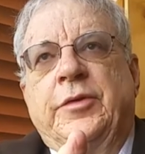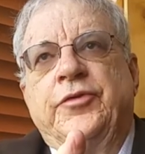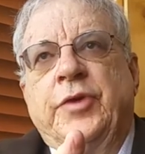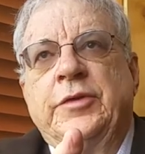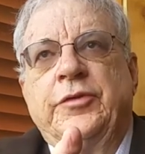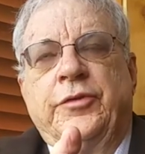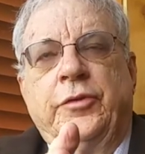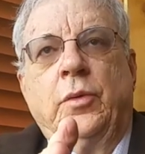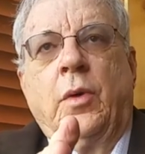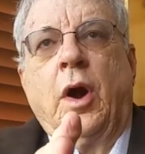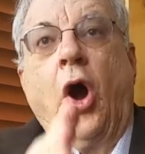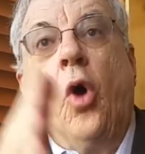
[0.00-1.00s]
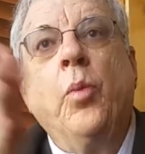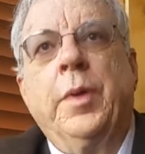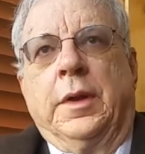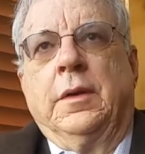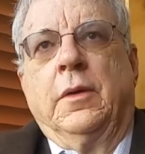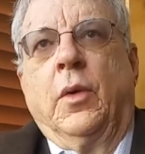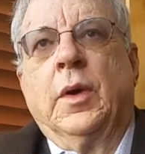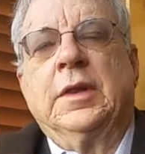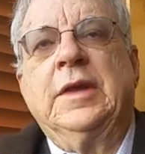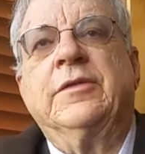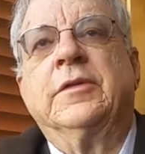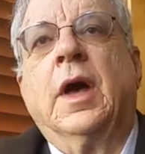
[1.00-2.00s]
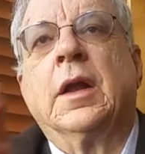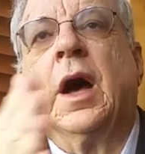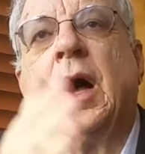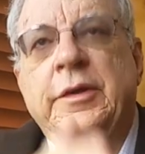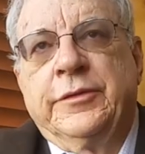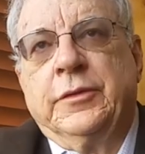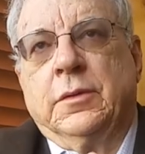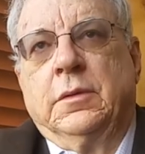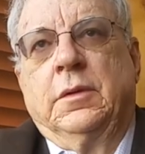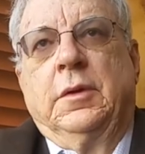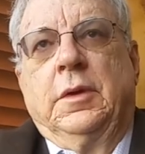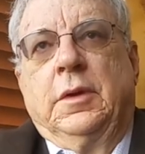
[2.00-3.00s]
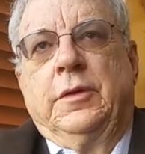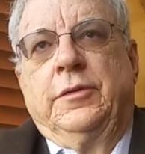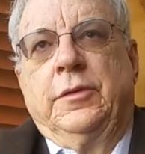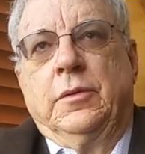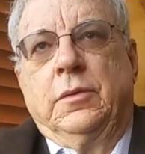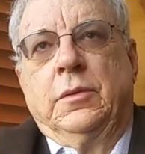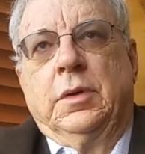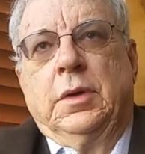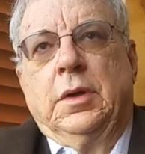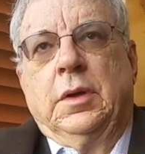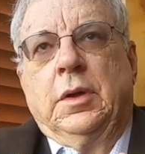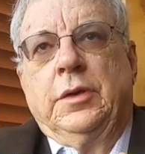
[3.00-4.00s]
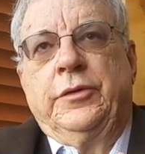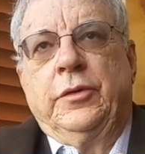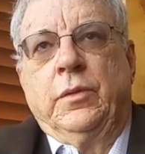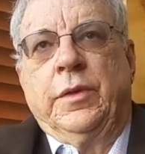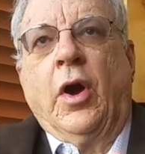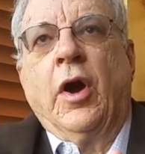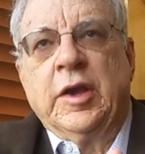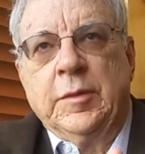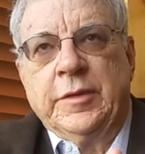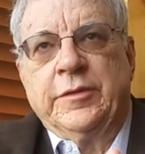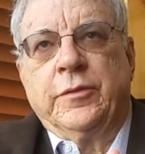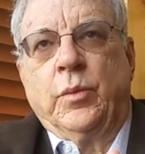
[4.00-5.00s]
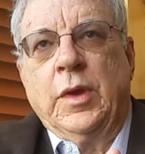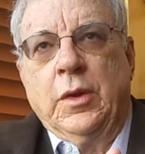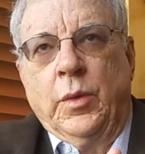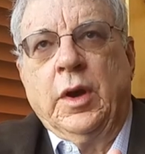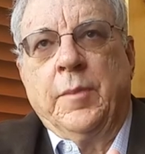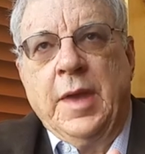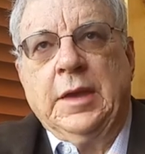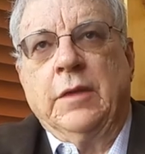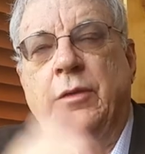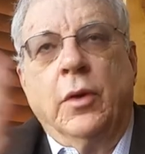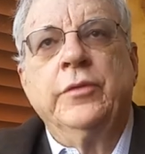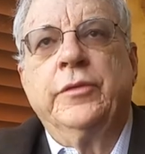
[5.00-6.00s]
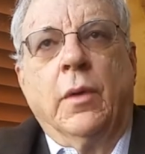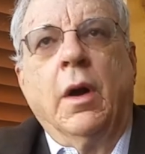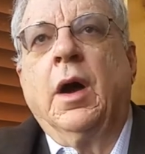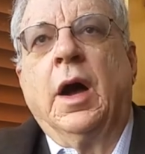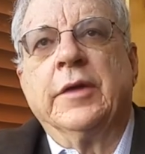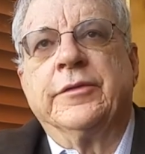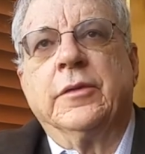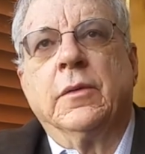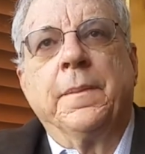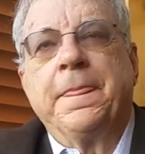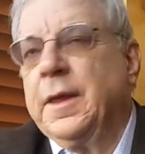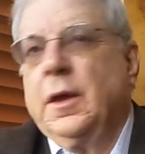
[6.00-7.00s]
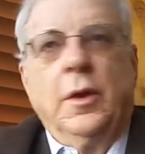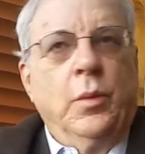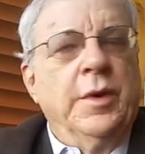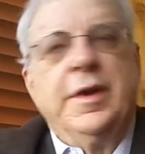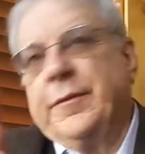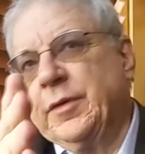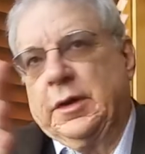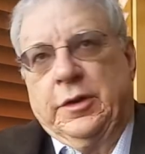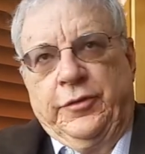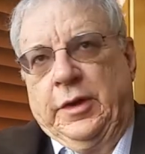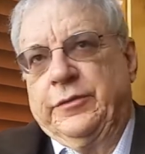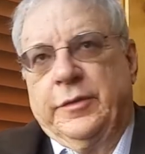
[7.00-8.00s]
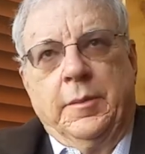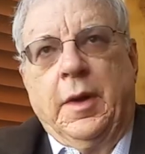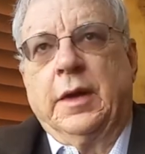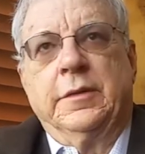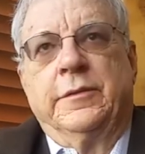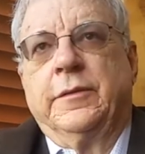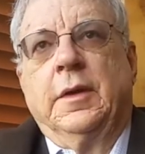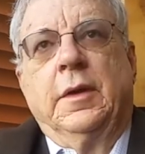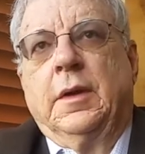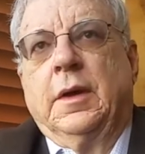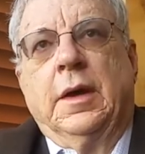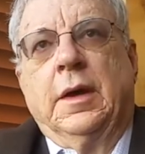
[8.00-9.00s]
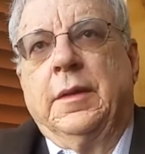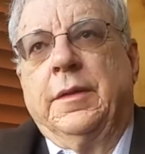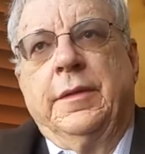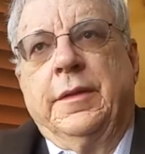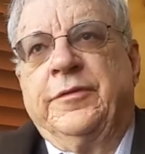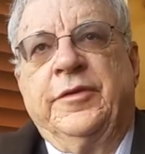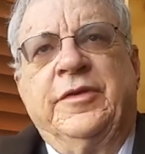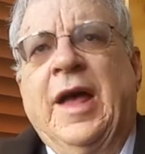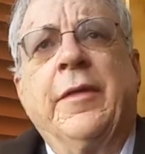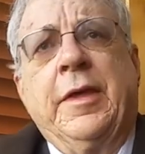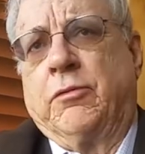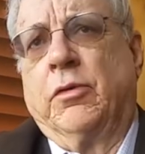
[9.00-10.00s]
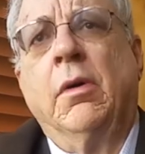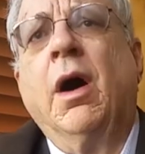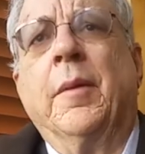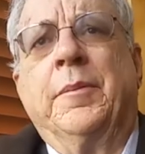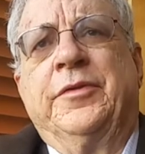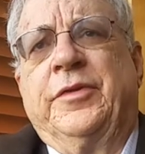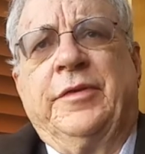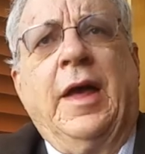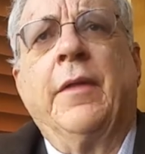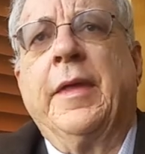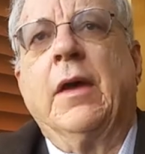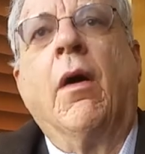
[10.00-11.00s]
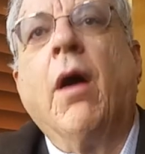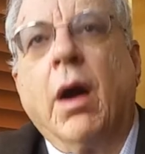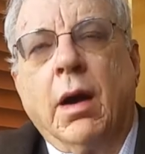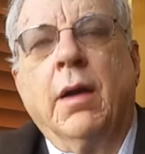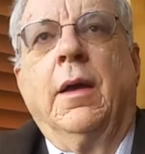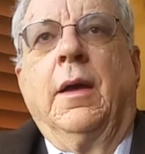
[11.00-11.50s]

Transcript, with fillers: at judges who are open or at least not hostile to to the arguments we, we are making. Those who are hostile, we're never going to change their minds. Uh, it's just how they grew up. It's just mm-hmm. how they are.